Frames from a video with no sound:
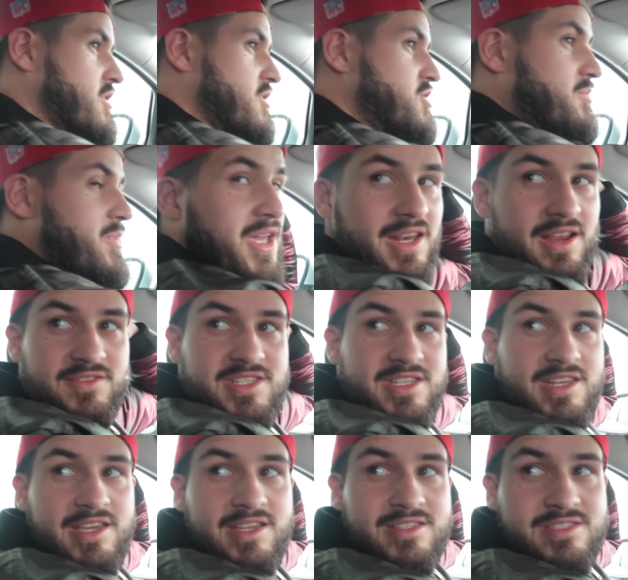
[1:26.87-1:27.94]
Jermaine, have you seen
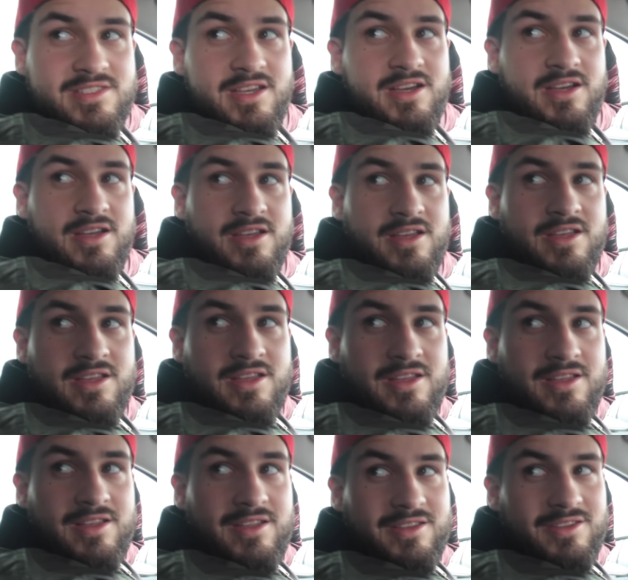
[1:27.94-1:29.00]
the Insta?
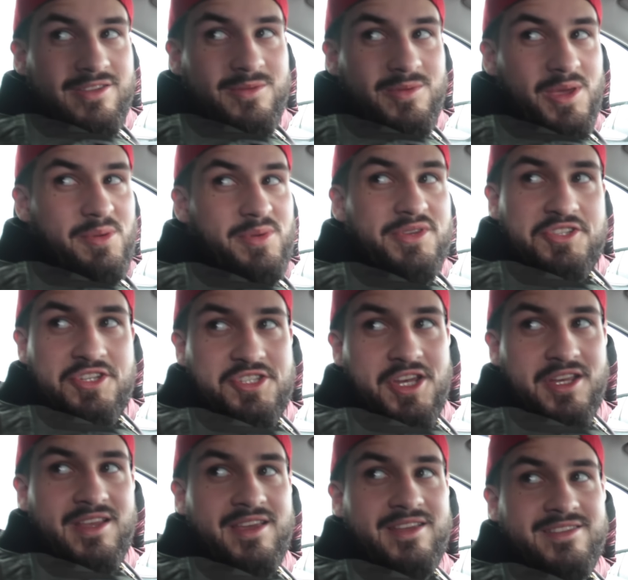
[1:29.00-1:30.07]
What's that? Maybe you should
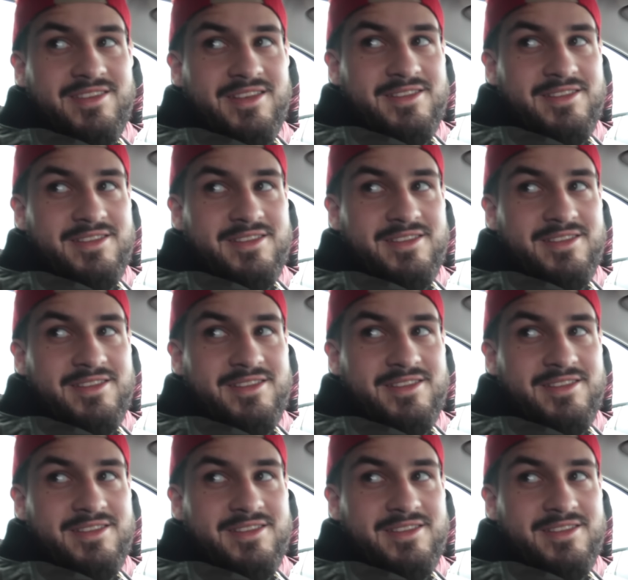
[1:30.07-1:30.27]
check the Insta.